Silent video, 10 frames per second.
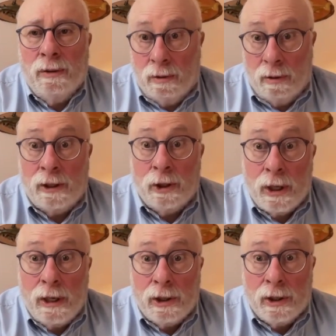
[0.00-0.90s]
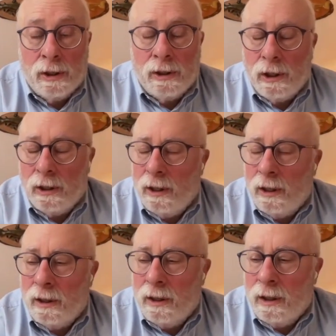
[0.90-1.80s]
legislation that said
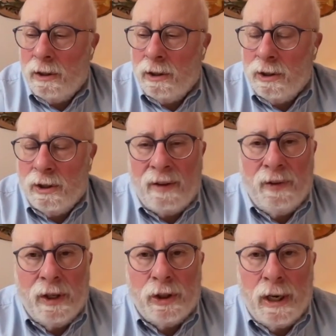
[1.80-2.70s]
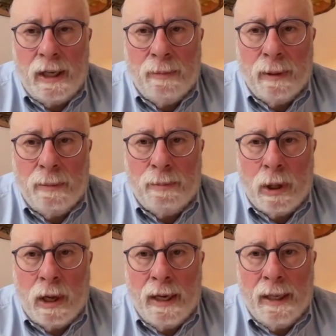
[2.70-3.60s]
that this definition had to be
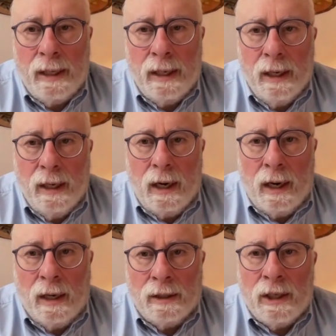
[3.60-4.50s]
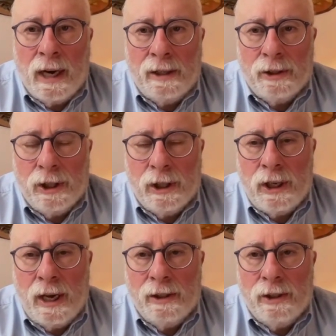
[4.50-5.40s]
applied in Title VI
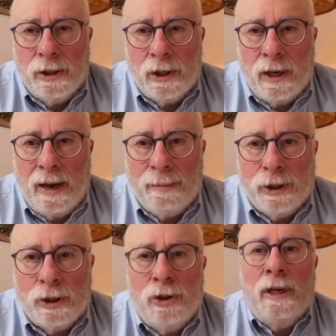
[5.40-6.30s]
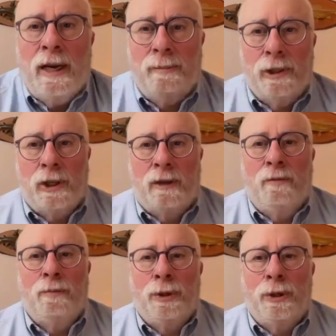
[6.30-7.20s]
cases on campuses unanimously.
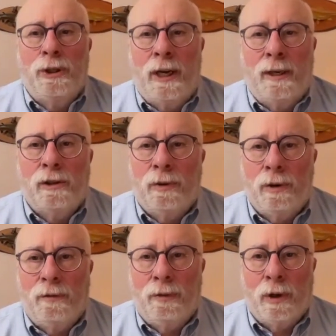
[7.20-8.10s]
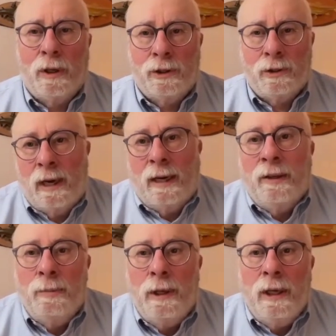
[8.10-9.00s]
Even Bernie Sanders voted for it, because how can
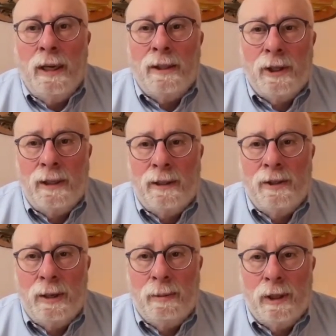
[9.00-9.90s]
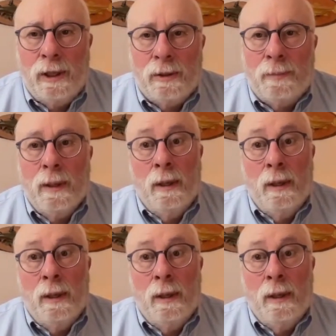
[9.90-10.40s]
you be against anti-Semitism?